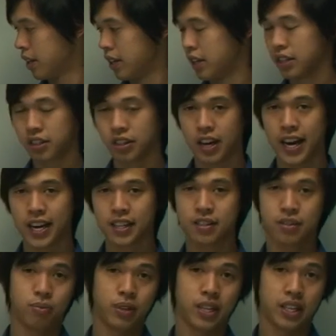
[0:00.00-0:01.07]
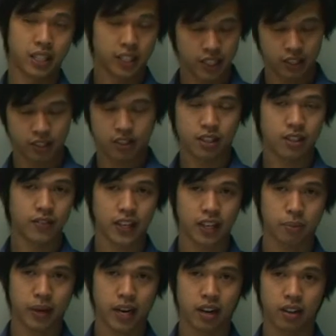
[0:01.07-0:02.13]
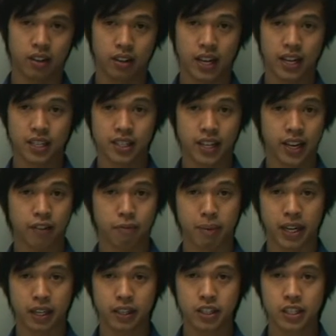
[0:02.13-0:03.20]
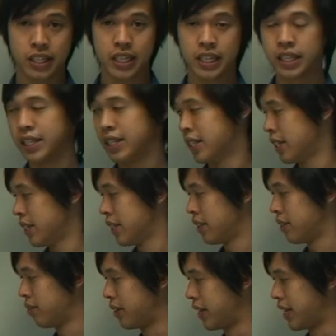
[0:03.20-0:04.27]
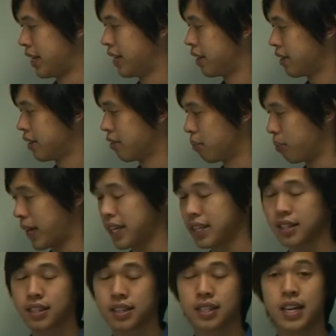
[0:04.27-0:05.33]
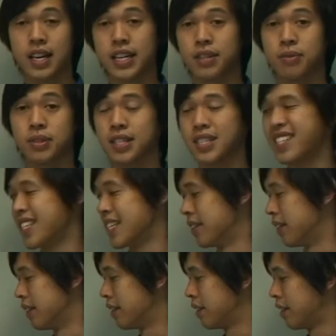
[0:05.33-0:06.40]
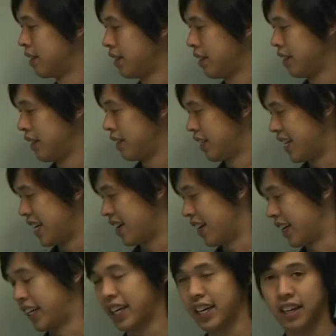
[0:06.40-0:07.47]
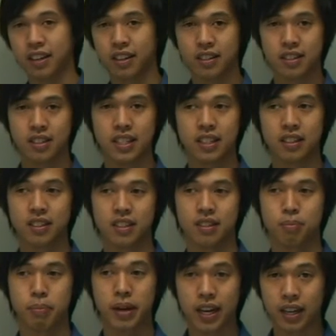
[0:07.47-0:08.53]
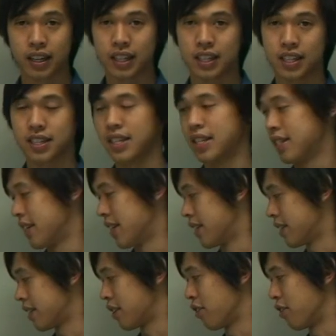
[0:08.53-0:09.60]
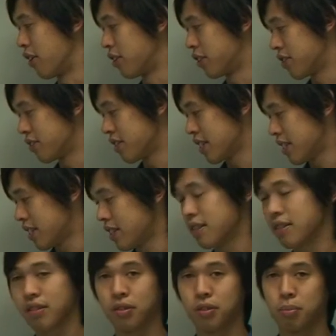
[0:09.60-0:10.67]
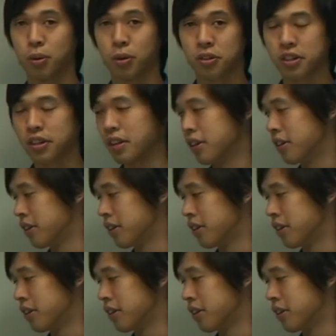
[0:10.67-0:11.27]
So as we continued to develop our understanding of metallurgy, we replaced iron with steel. Now again, steel is better in the sense that it's corrosion resistant, or more so,